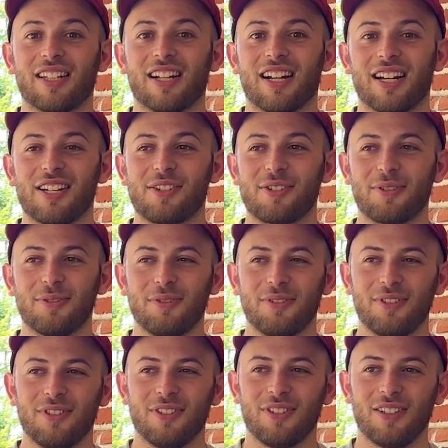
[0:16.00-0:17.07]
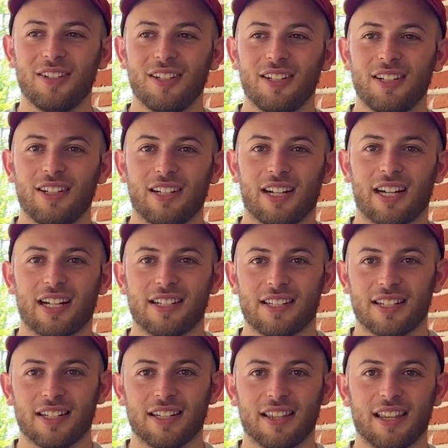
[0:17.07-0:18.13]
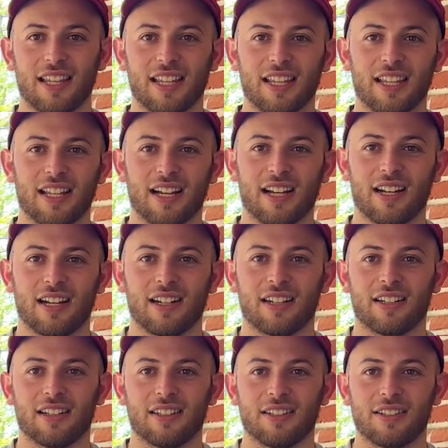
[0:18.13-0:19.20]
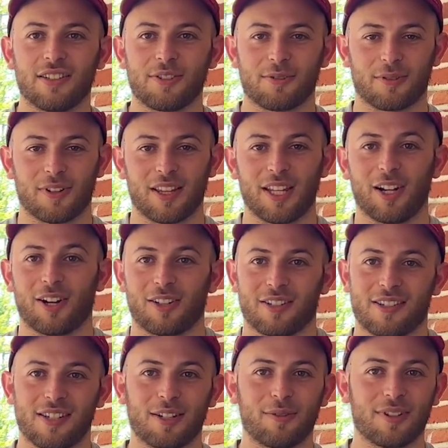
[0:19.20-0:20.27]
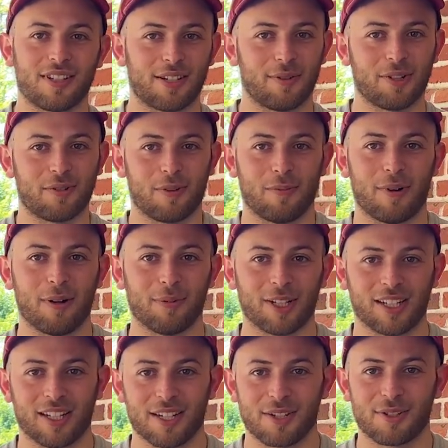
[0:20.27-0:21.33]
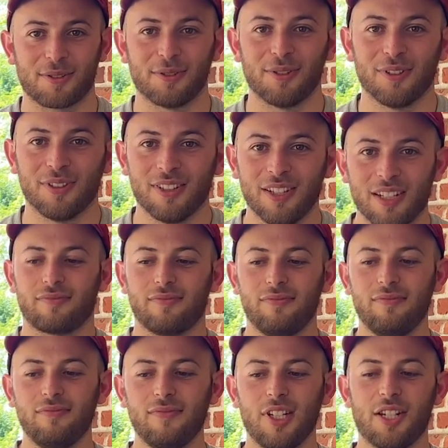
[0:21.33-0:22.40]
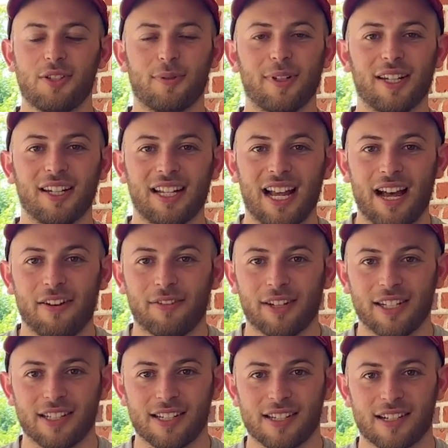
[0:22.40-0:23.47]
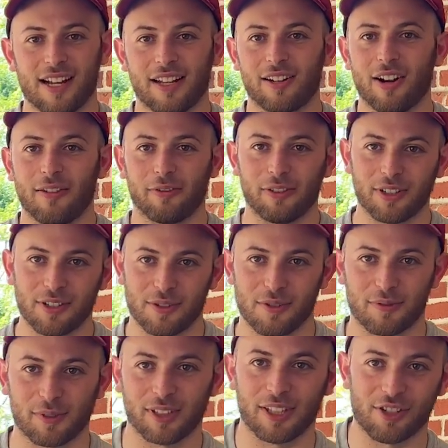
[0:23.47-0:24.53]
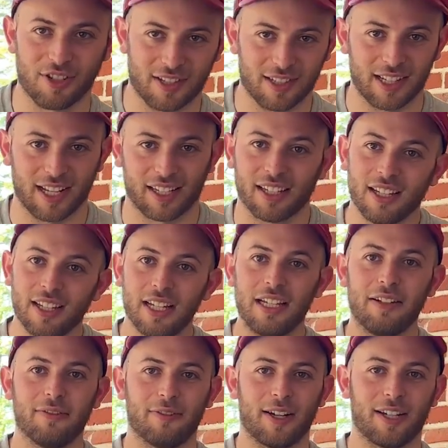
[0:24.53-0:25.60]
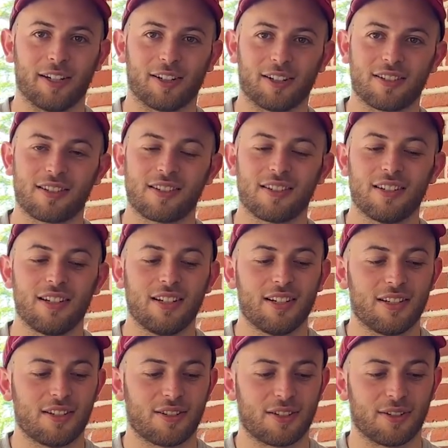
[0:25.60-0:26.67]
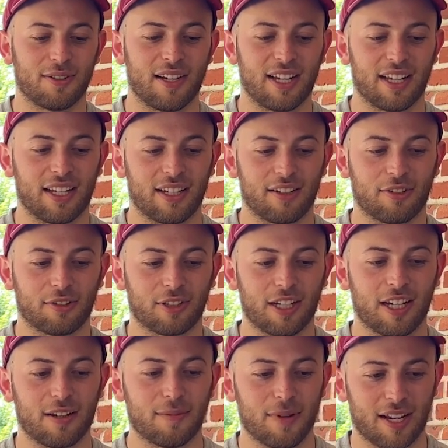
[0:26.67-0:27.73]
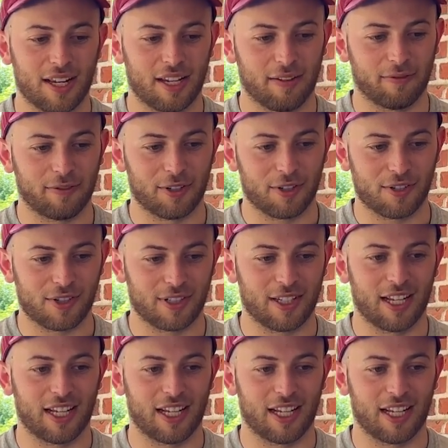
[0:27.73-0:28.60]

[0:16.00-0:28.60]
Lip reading: high school, I did the sort of the art sequence. I went to a public high school, so we didn't have any design offerings. It was really just like fine arts. So I created my first